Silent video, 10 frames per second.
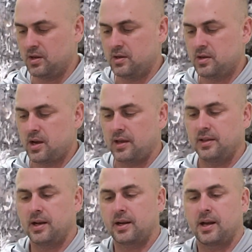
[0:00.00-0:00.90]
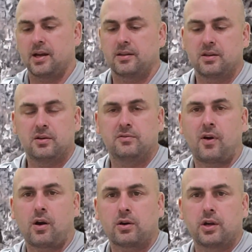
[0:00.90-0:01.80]
And then I got the
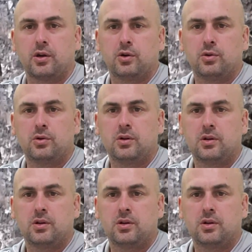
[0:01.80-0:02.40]
Vargo